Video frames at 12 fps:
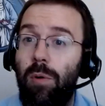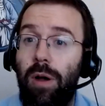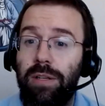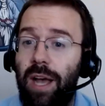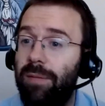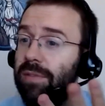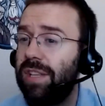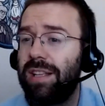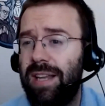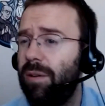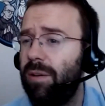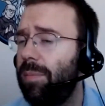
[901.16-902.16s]
want. Obviously,
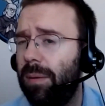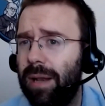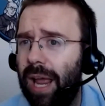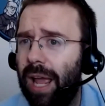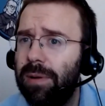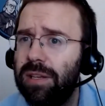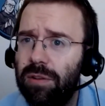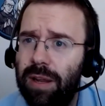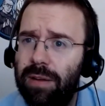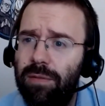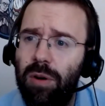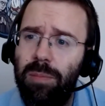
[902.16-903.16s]
that's not what Belmont Abbey is
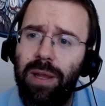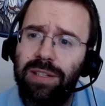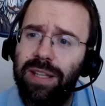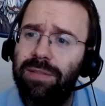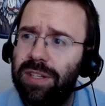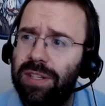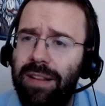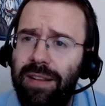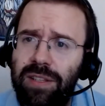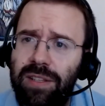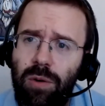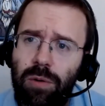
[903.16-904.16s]
looking for, because they've designed
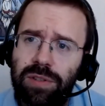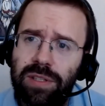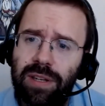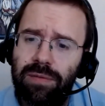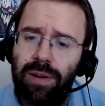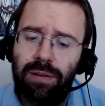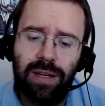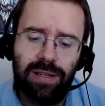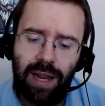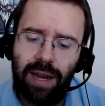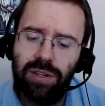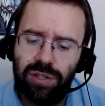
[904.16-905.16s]
these courses in a very
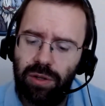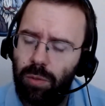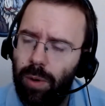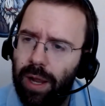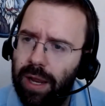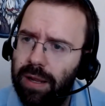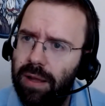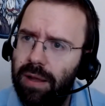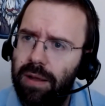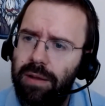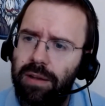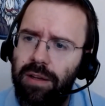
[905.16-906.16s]
intentional way
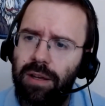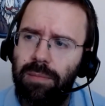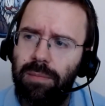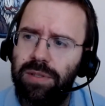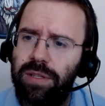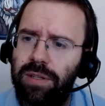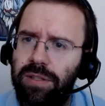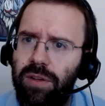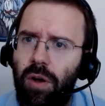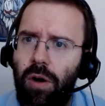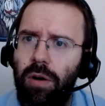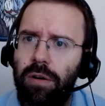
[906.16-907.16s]
to
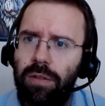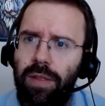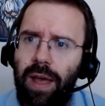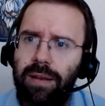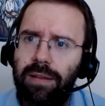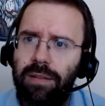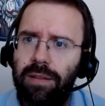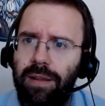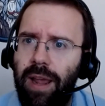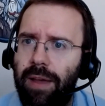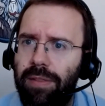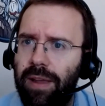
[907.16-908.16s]
honor the
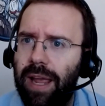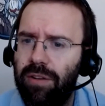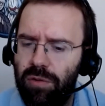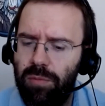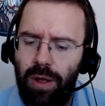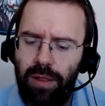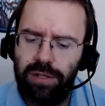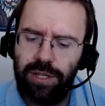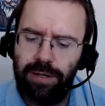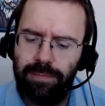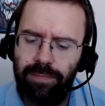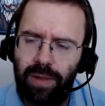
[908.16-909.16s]
Catholic
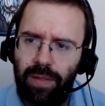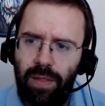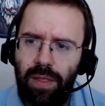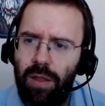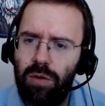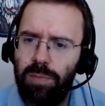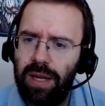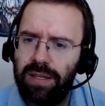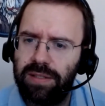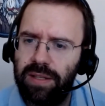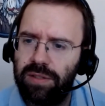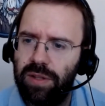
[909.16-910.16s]
anthropology. And then the other
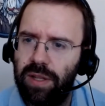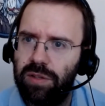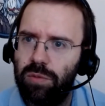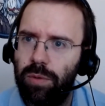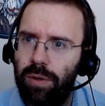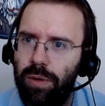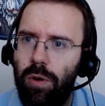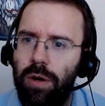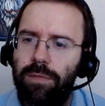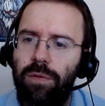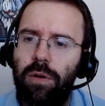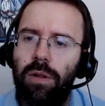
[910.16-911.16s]
piece that's really
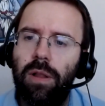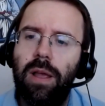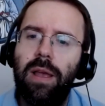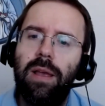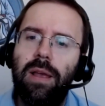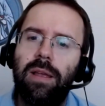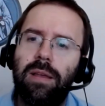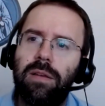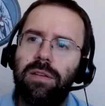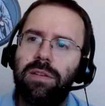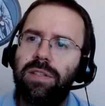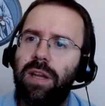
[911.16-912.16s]
wonderful
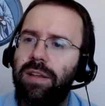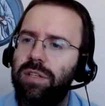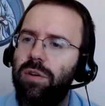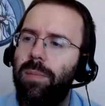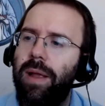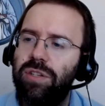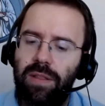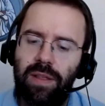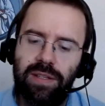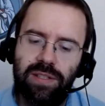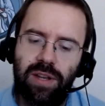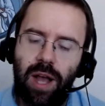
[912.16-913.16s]
is, as they're mentioning,
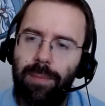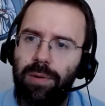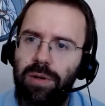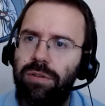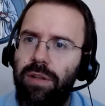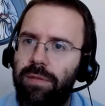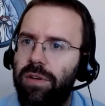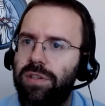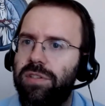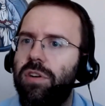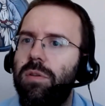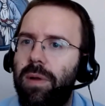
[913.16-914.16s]
this is an opportunity for
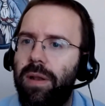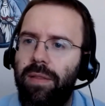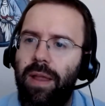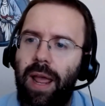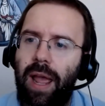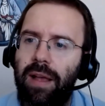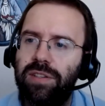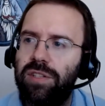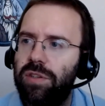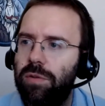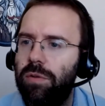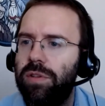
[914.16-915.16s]
discernment, that as
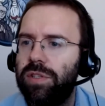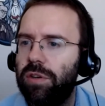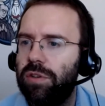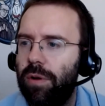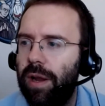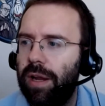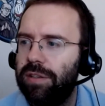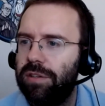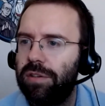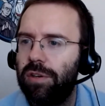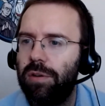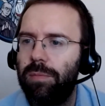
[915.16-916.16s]
students are trying to
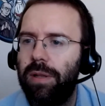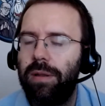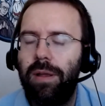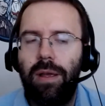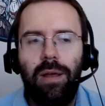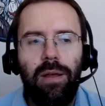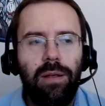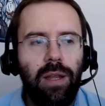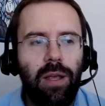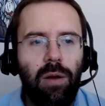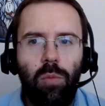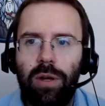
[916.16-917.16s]
determine
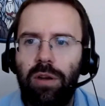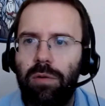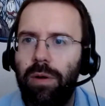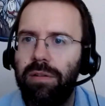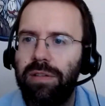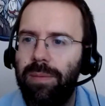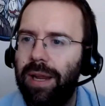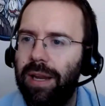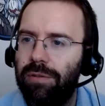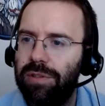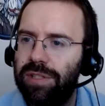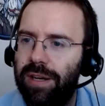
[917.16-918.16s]
what careers am I
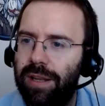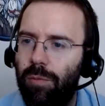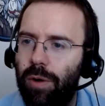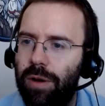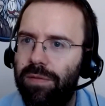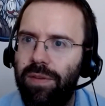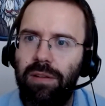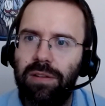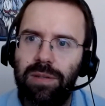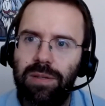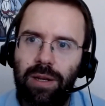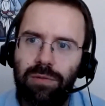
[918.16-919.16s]
interested in, what
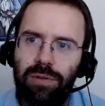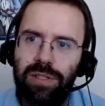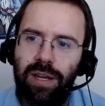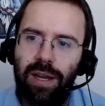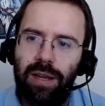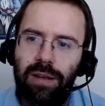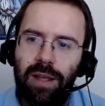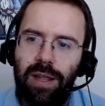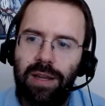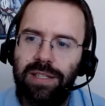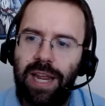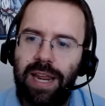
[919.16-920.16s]
fields am I interested in,
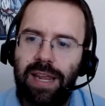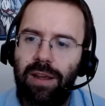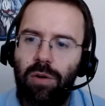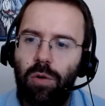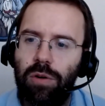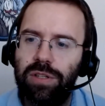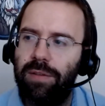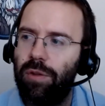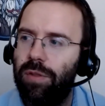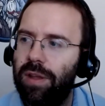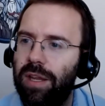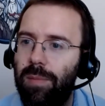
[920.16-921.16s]
taking a course, if
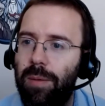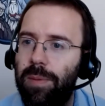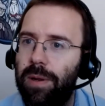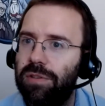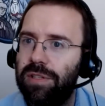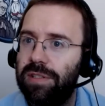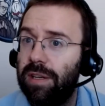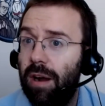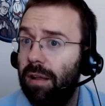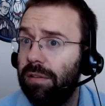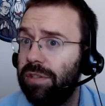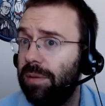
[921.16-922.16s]
you think you might be interested in
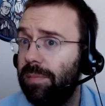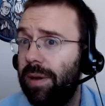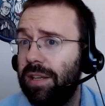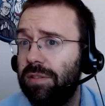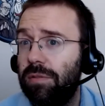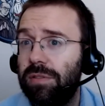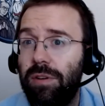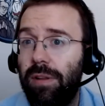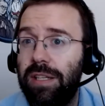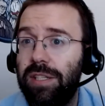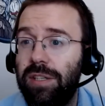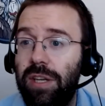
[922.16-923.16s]
psychology, and many students are at
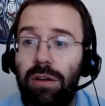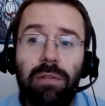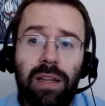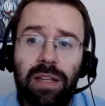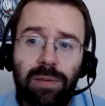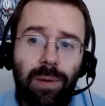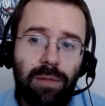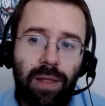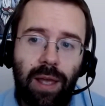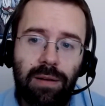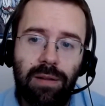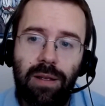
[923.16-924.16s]
least curious about
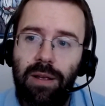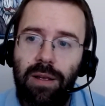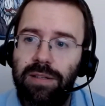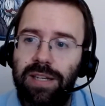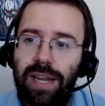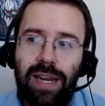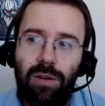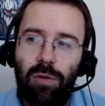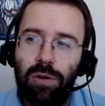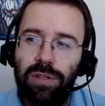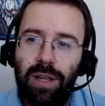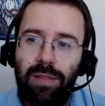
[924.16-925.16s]
that, taking a
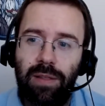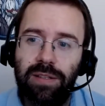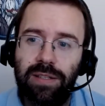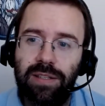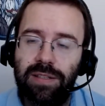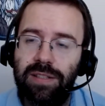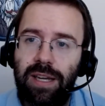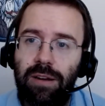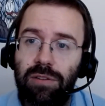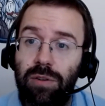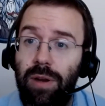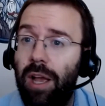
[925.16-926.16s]
course like this as a
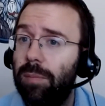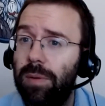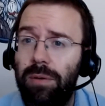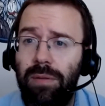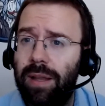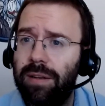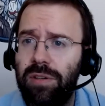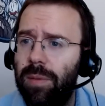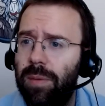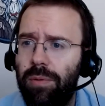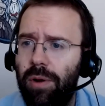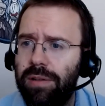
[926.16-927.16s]
senior is going to help you in that
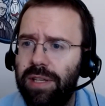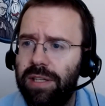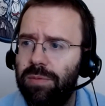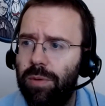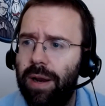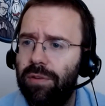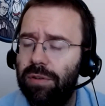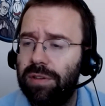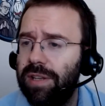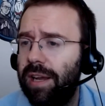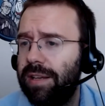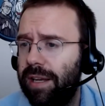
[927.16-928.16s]
discernment process, whatever you
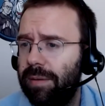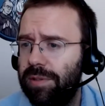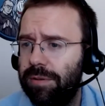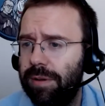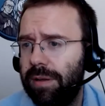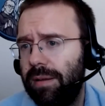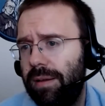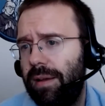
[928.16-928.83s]
decide to end up doing.